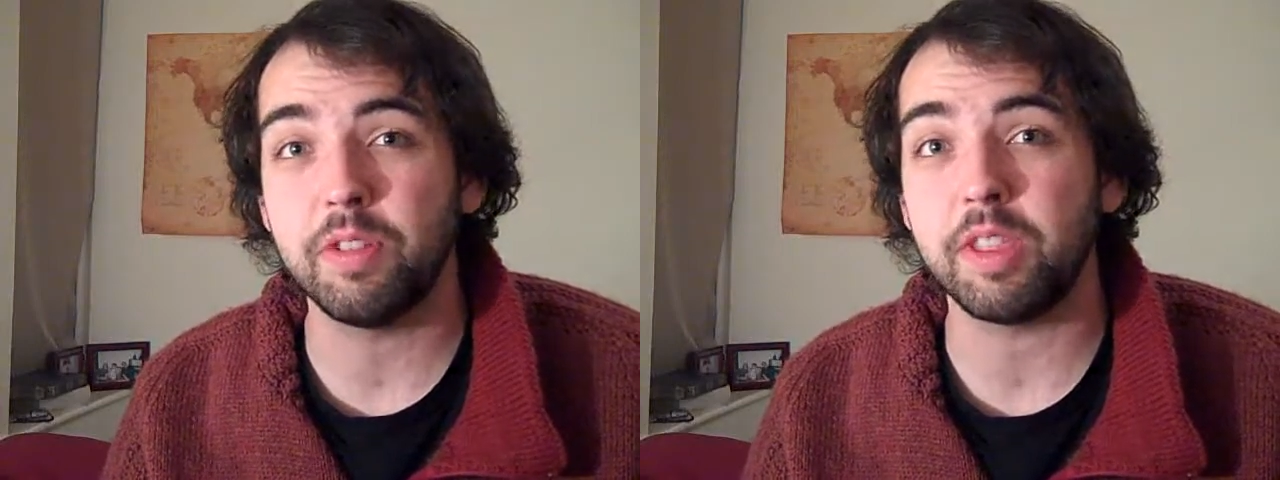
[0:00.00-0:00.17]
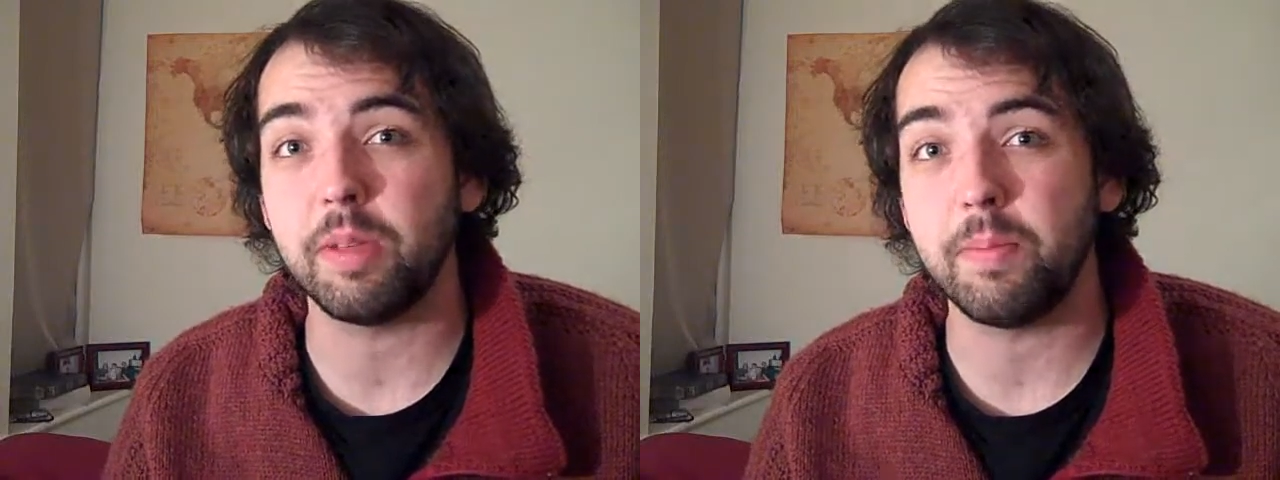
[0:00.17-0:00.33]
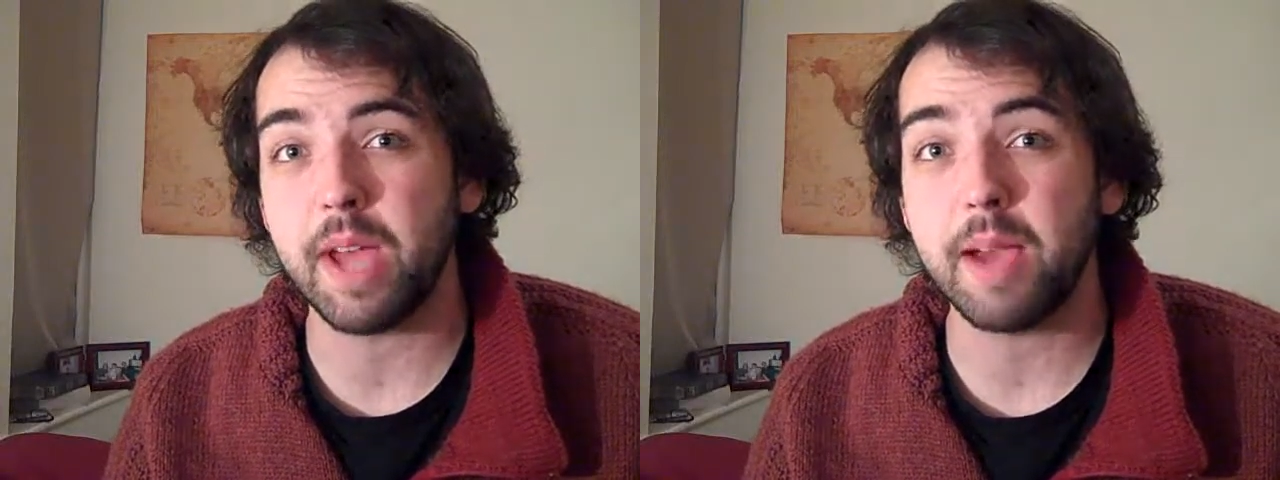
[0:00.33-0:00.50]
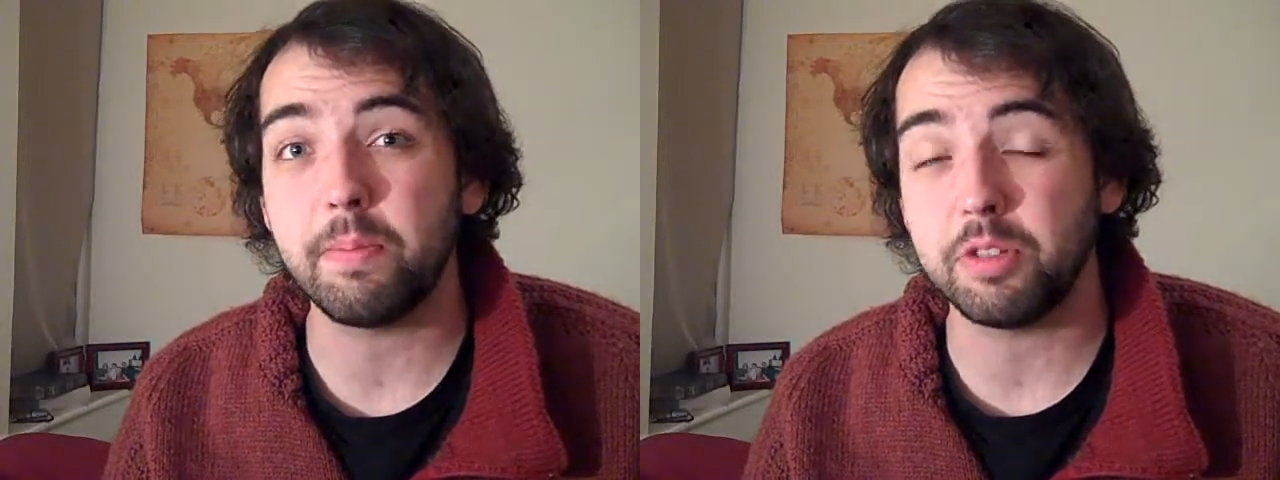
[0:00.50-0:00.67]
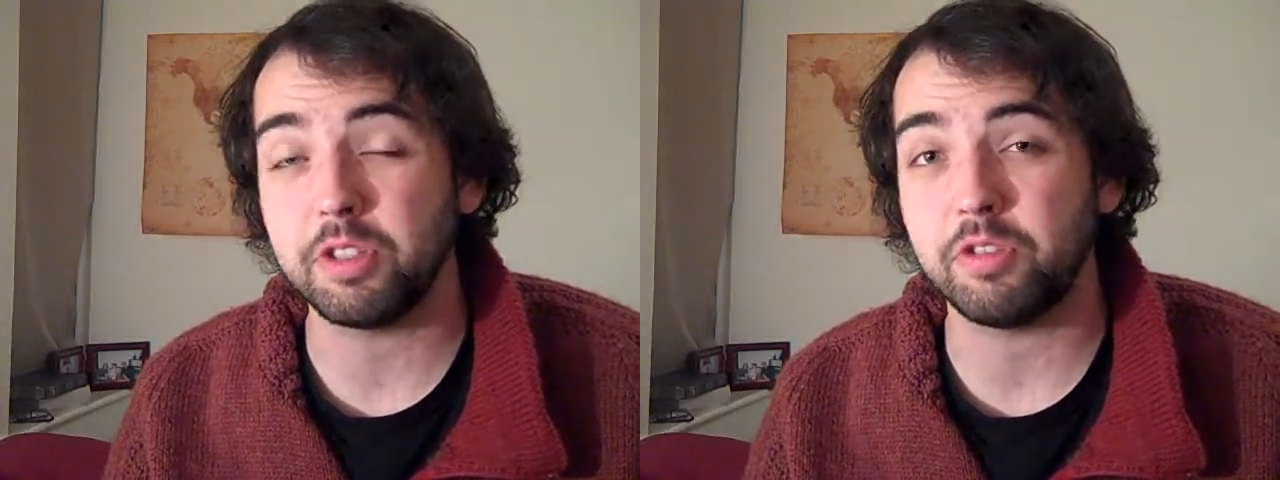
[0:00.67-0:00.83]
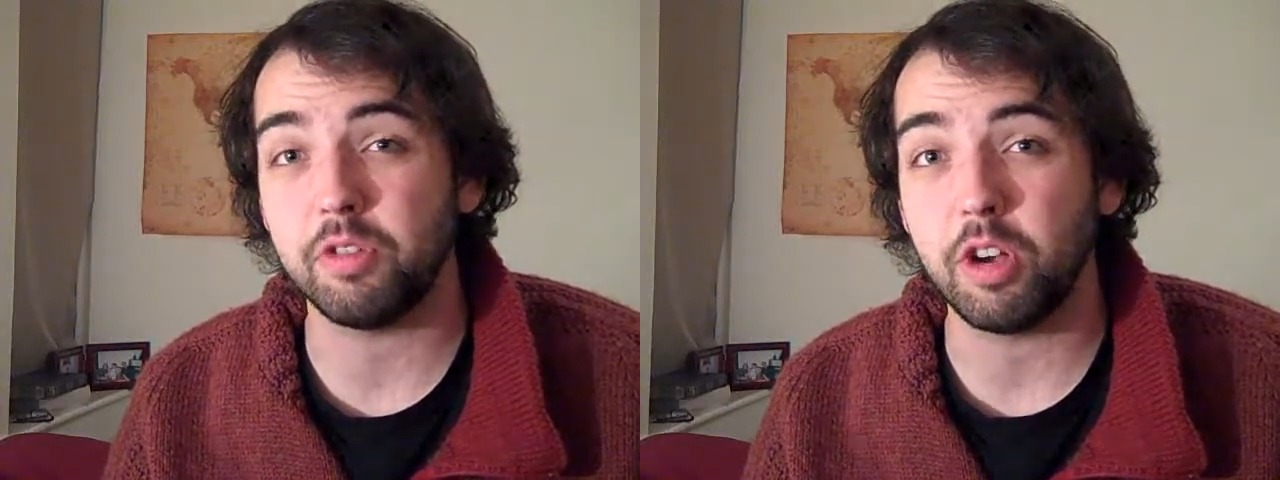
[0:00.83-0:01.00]
that the map
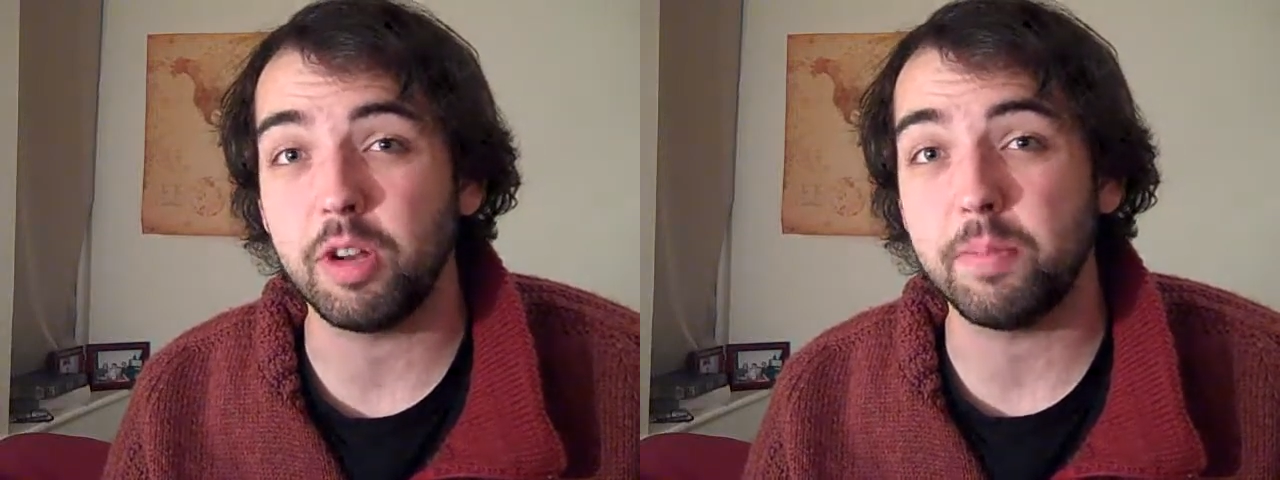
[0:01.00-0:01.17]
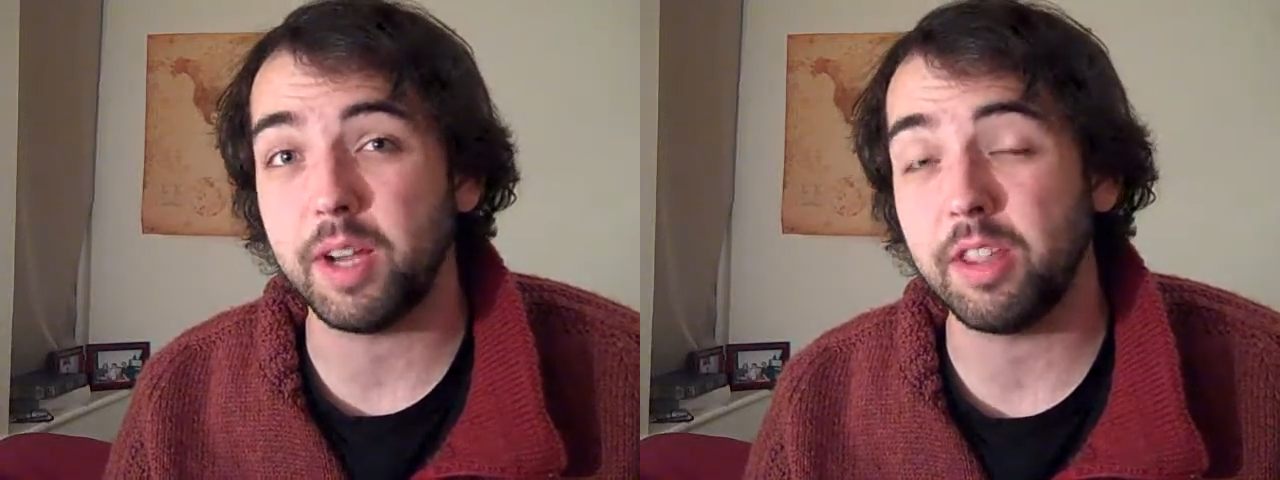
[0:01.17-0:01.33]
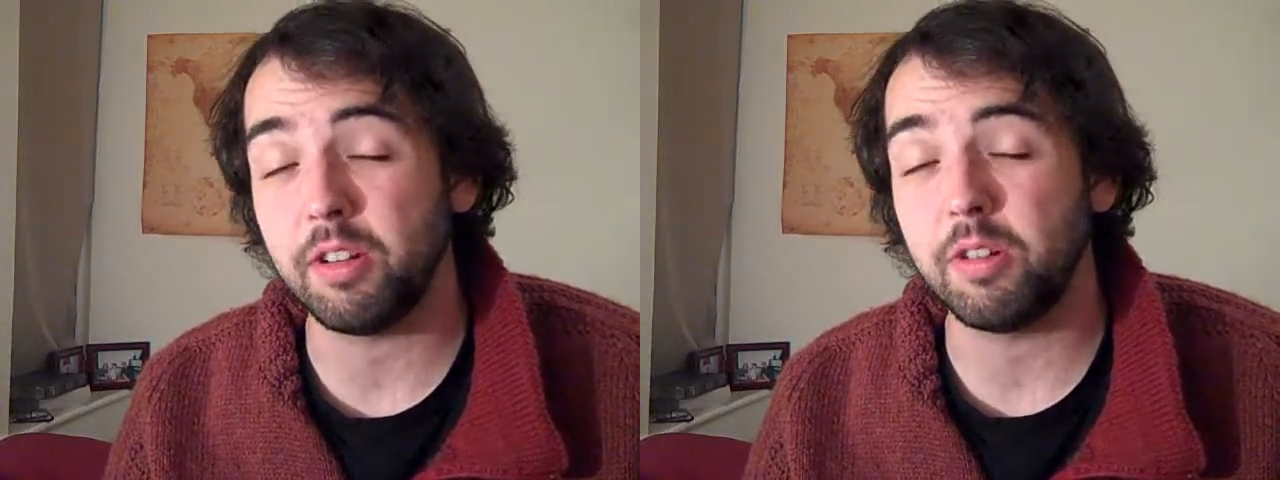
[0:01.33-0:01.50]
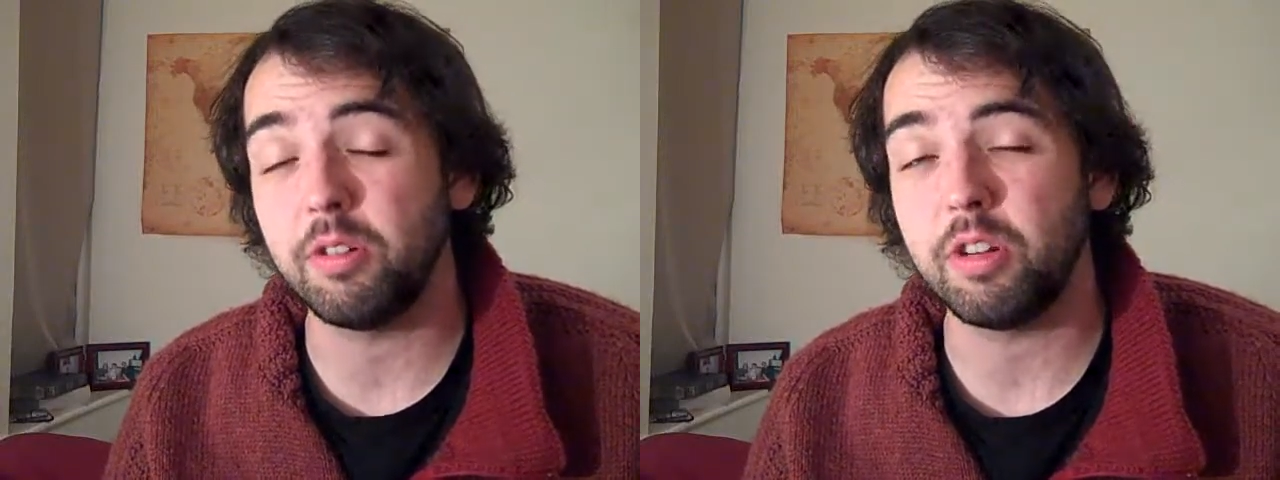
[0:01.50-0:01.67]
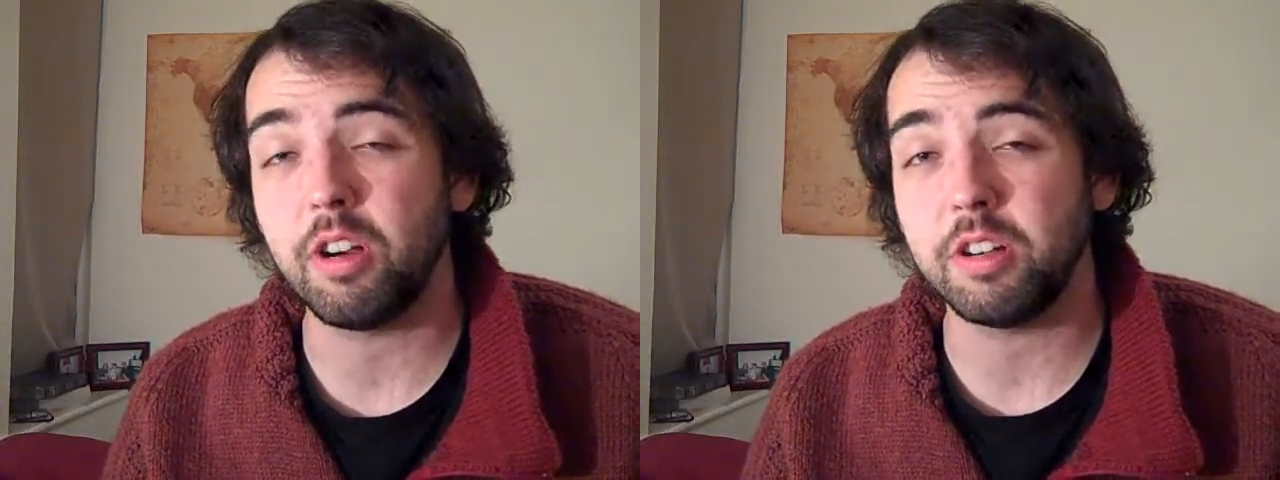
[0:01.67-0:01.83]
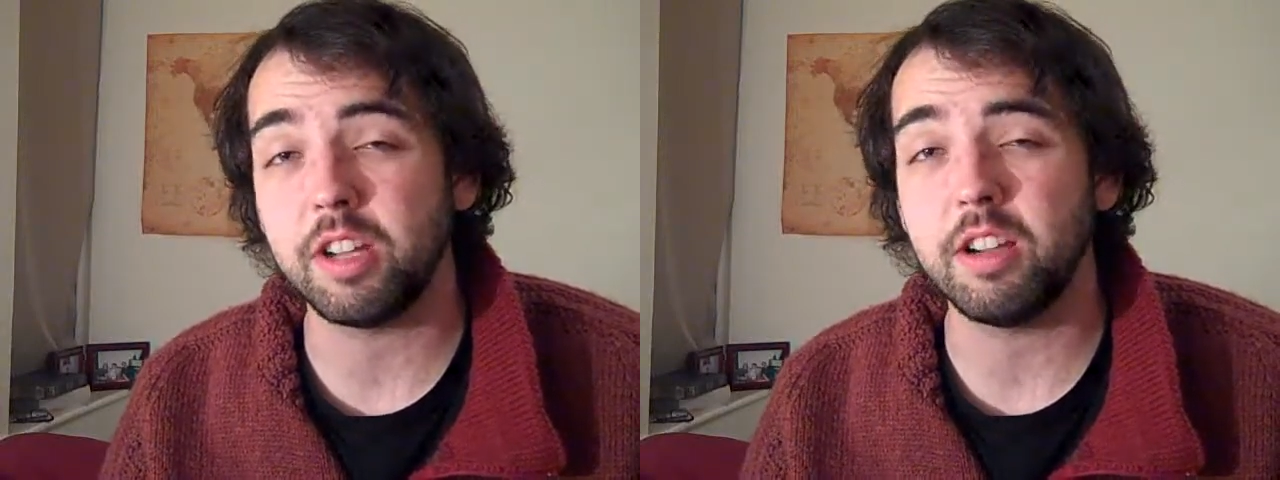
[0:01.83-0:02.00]
was drawn by their own
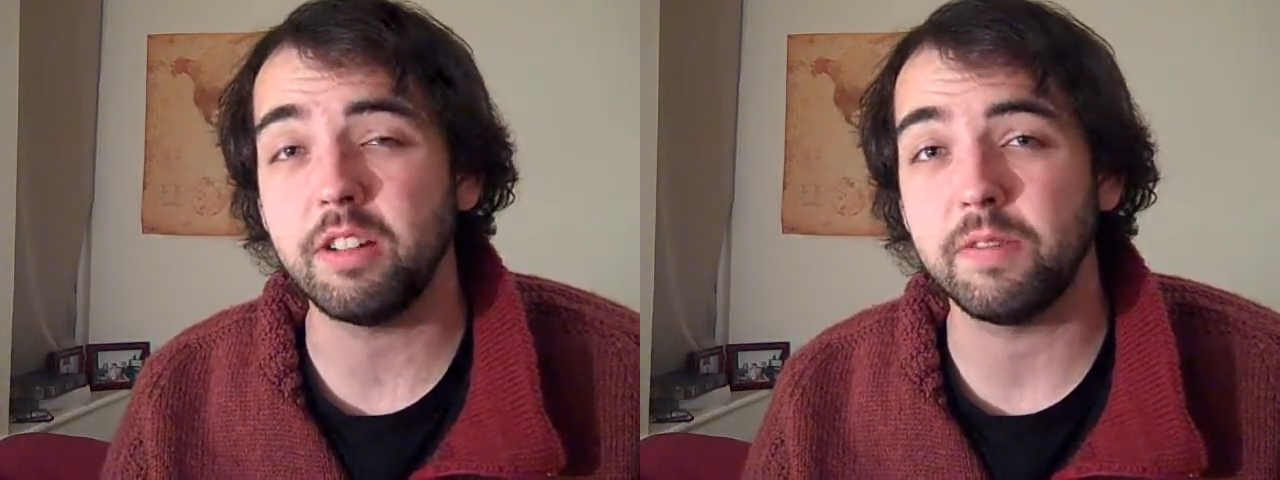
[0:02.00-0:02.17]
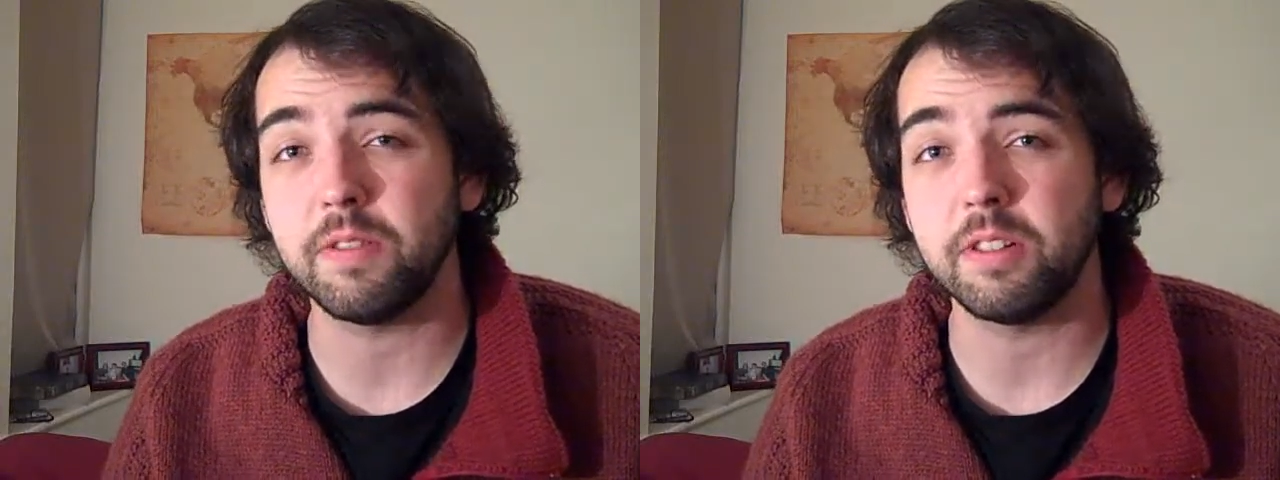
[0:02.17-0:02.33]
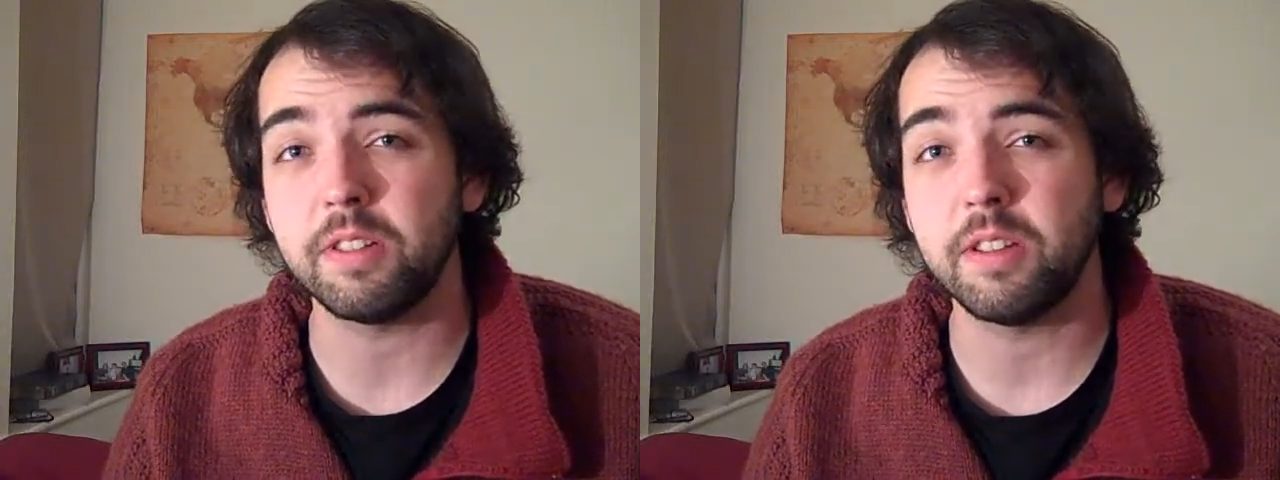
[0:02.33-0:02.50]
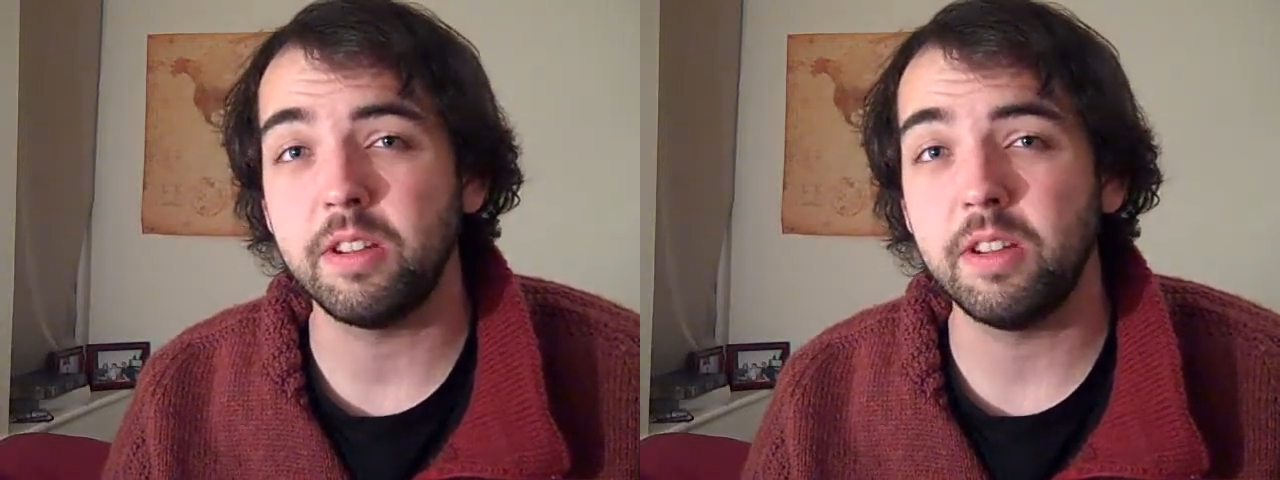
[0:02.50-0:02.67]
cartographers?